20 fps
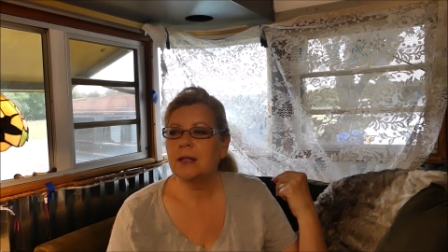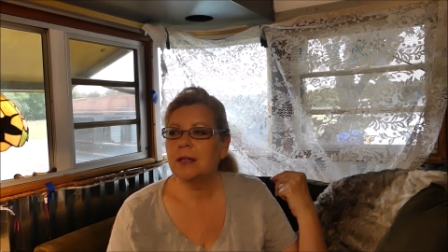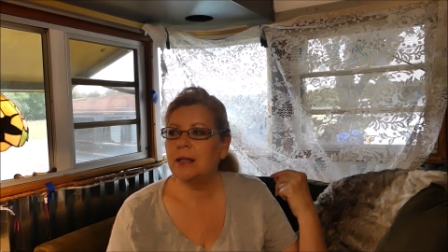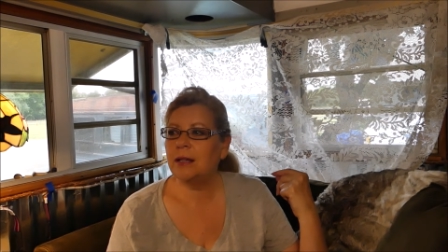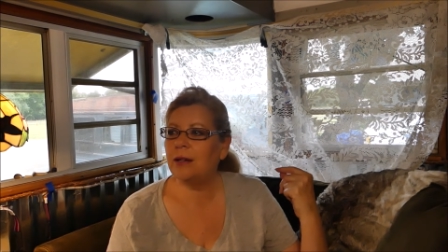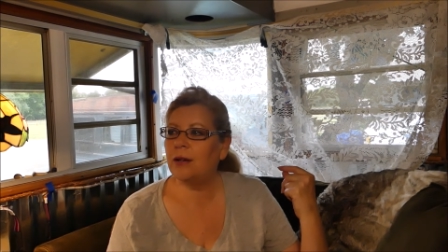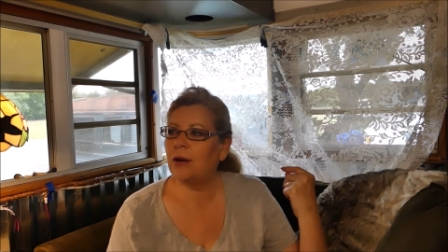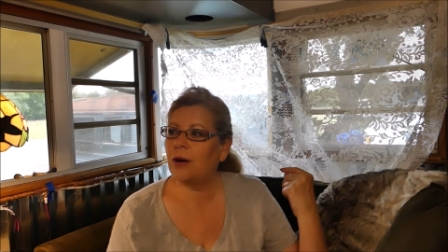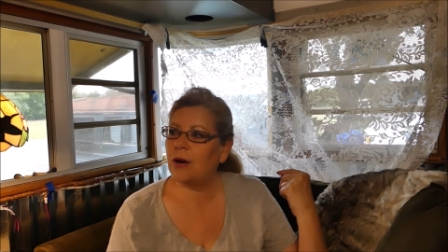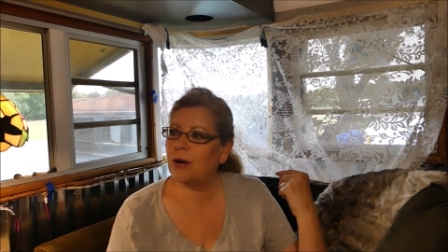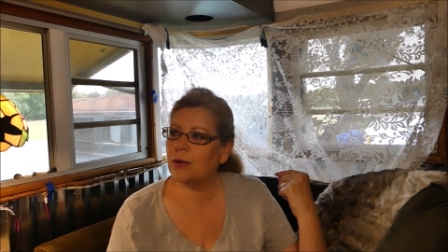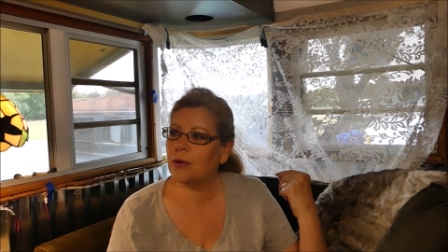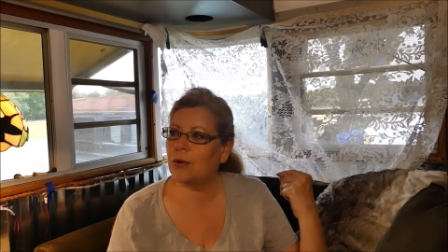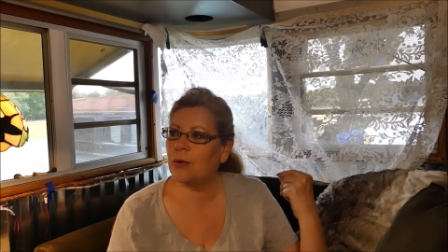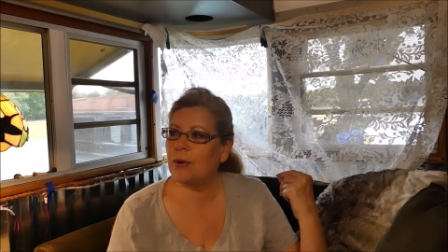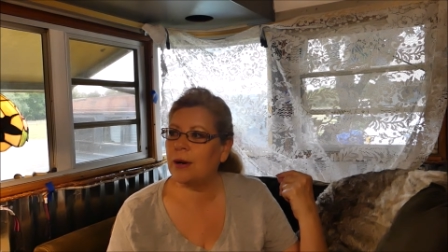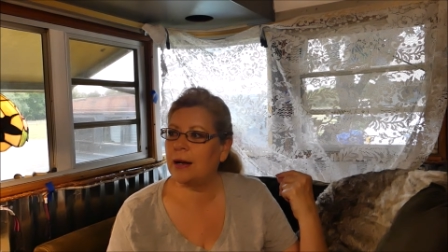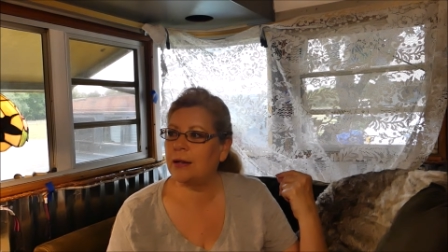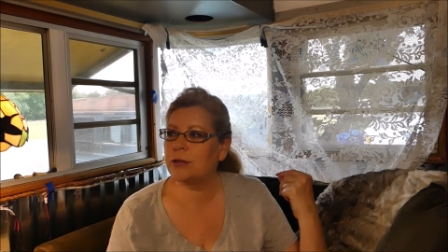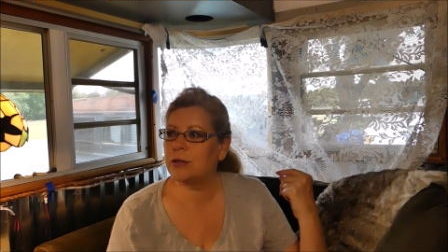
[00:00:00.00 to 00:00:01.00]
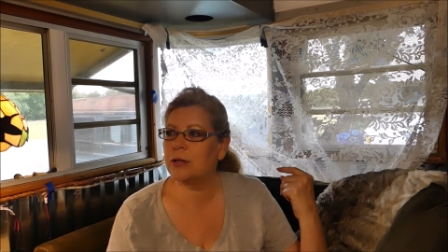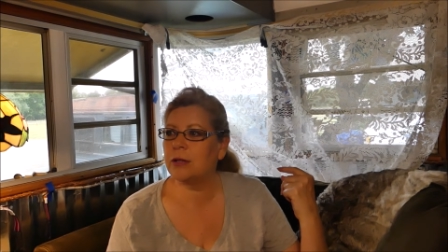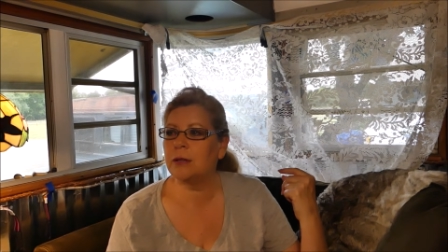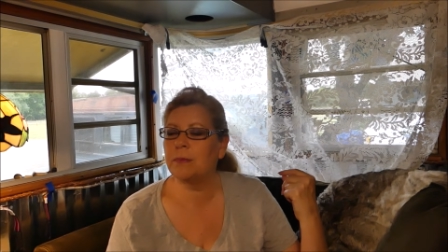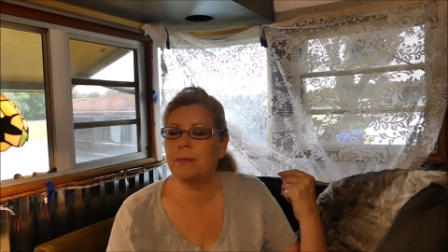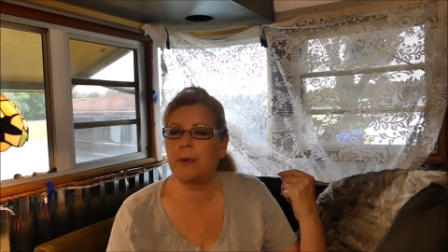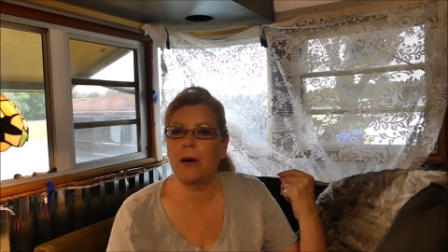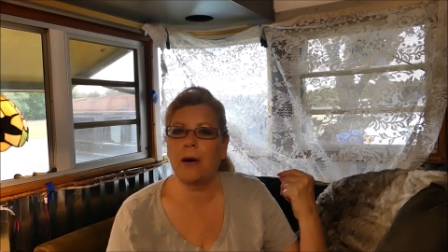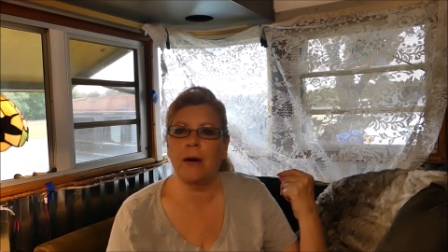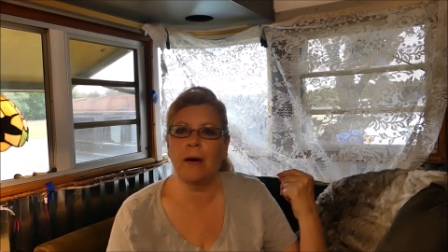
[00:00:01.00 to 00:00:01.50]
You know, I'll go out to the
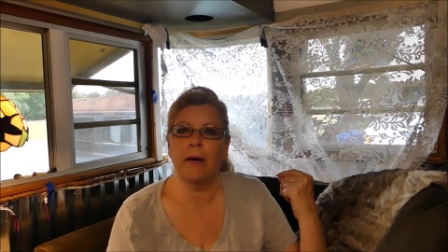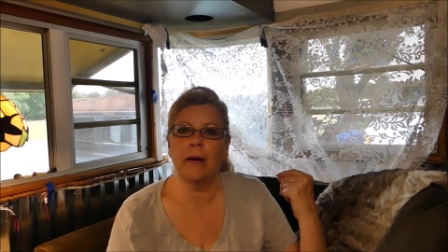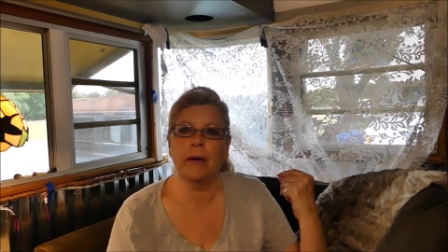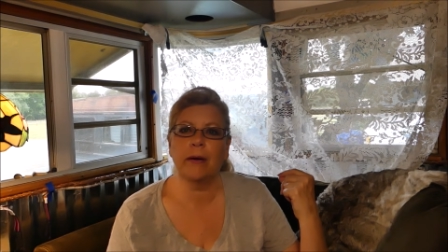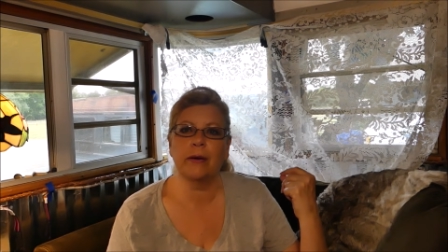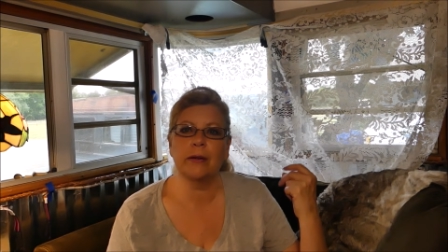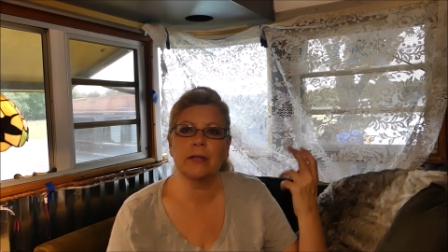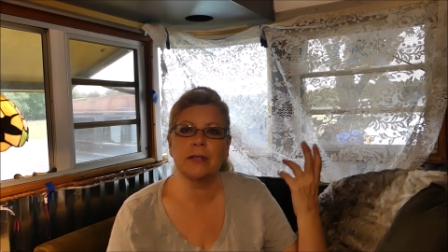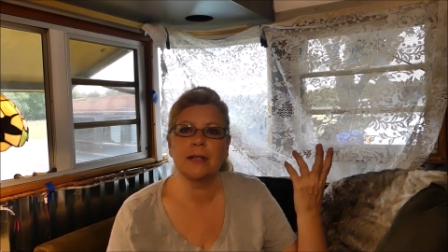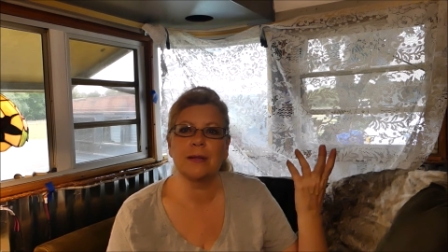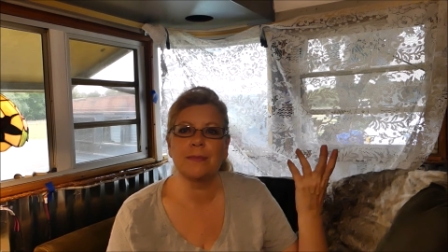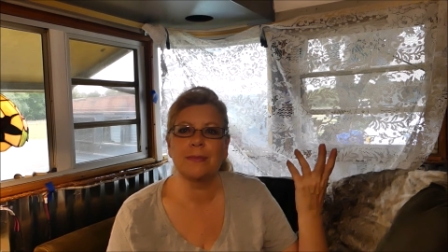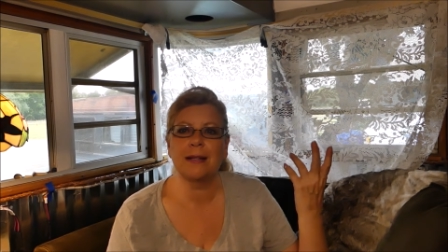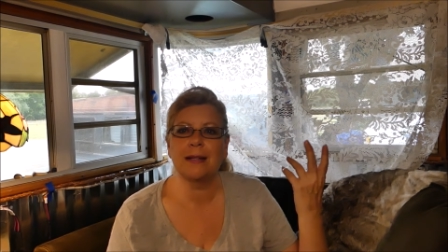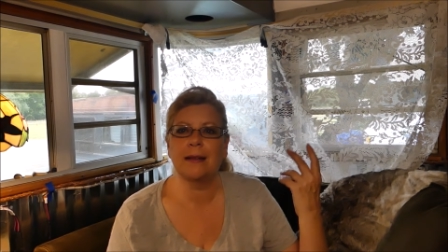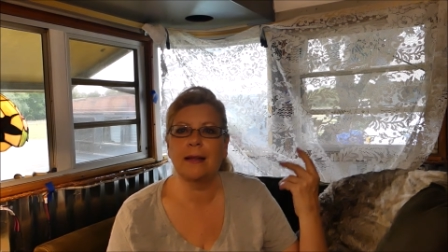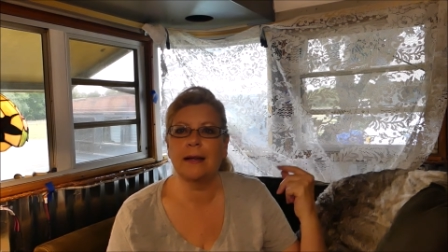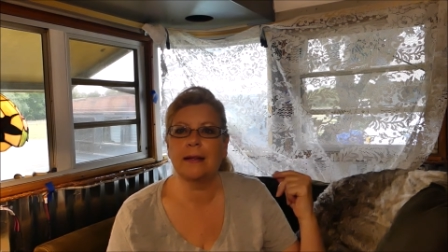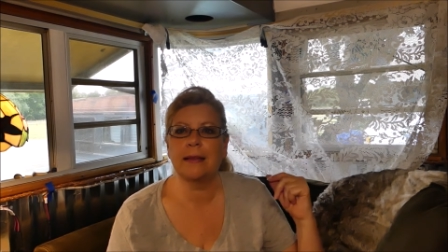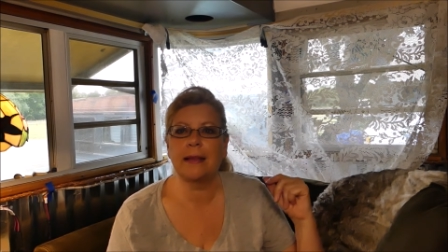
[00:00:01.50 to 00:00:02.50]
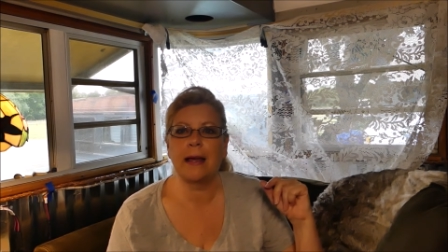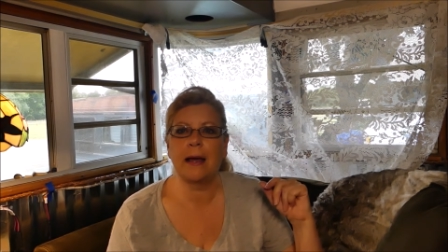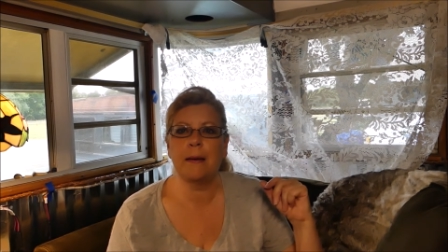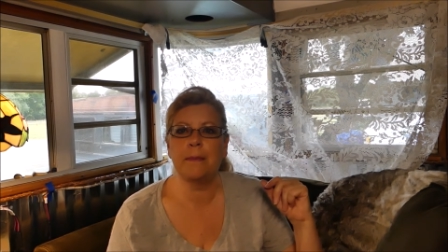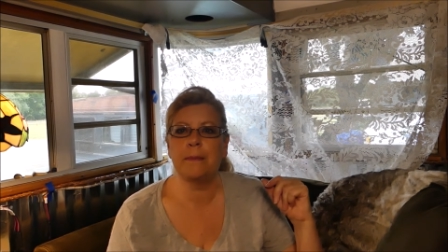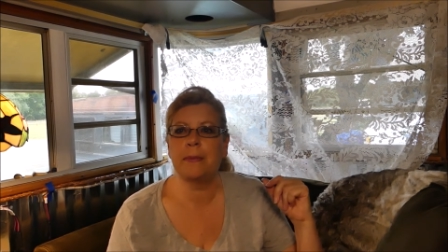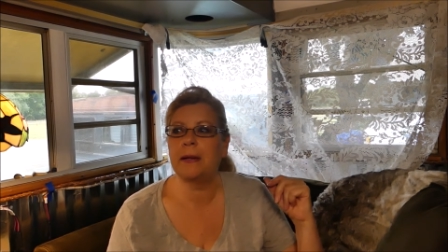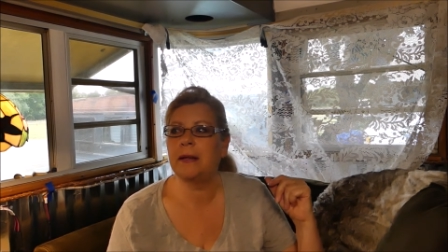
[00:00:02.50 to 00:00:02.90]
park or something like that.